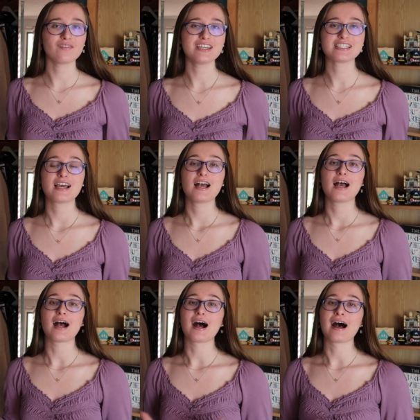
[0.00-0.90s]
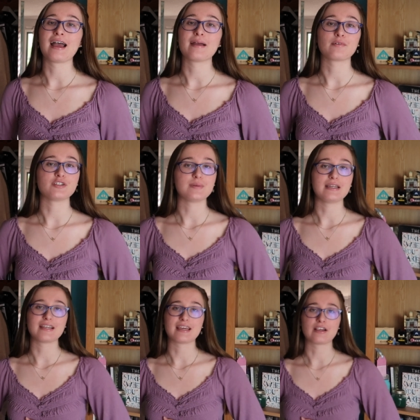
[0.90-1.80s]
of it I am going to
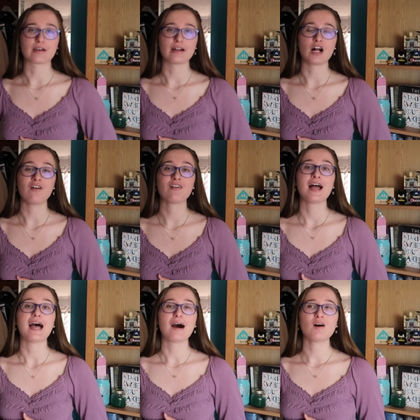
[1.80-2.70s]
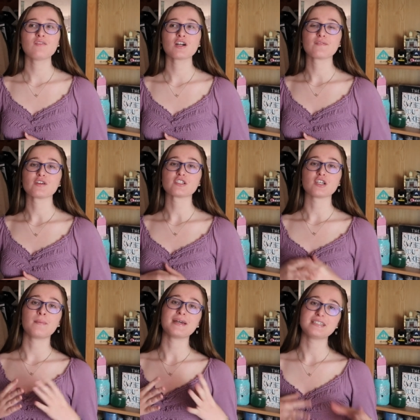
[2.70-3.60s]
be getting rid of. However, if there's
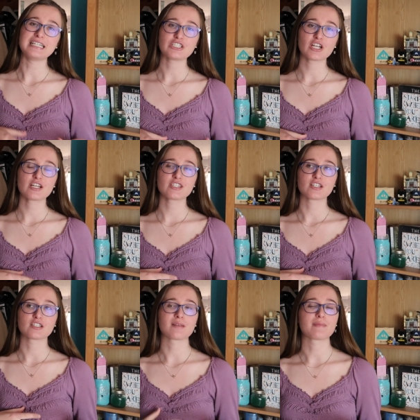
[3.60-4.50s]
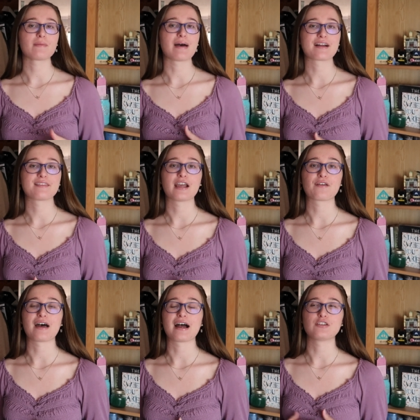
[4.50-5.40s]
some t-shirts or something back there
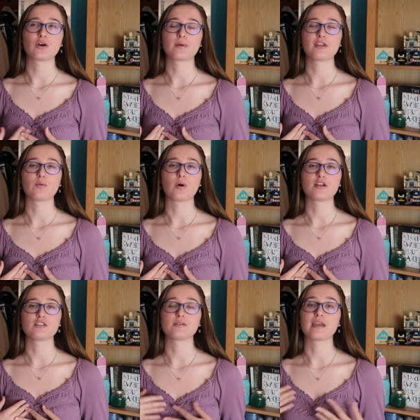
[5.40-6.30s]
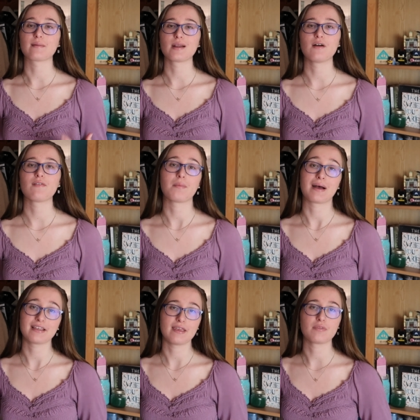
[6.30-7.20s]
that I don't really want to get rid of, I
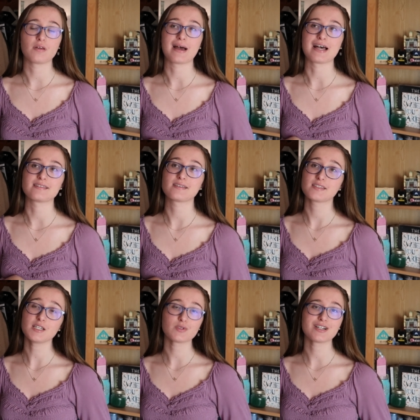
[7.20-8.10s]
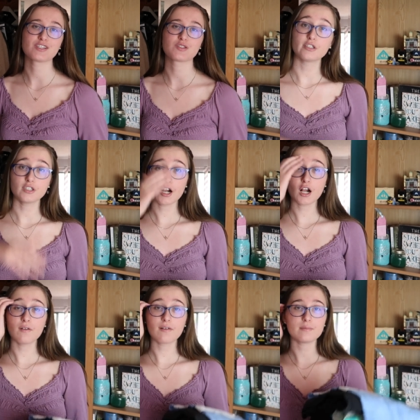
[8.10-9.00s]
might keep them as sleep shirts. To start
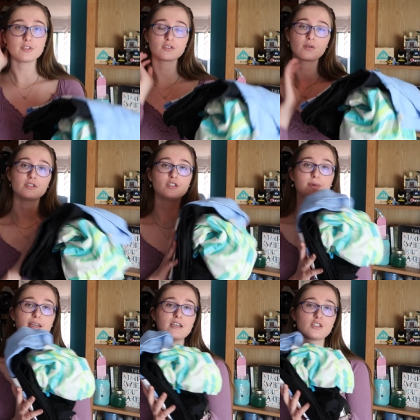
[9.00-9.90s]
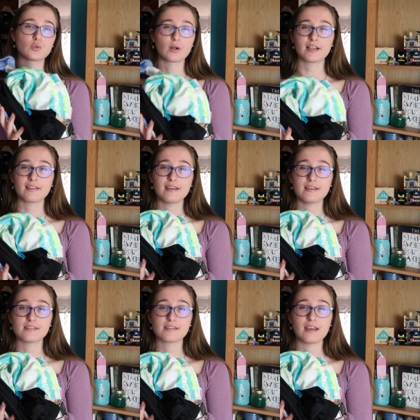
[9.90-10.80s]
off, I'm just going to be sorting
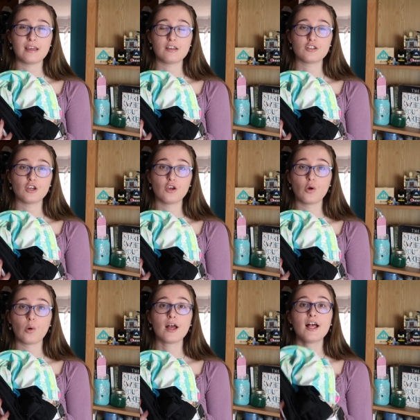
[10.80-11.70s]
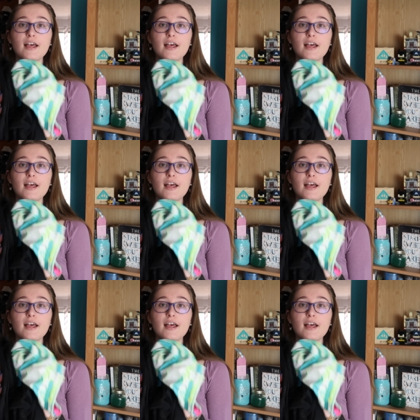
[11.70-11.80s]
these into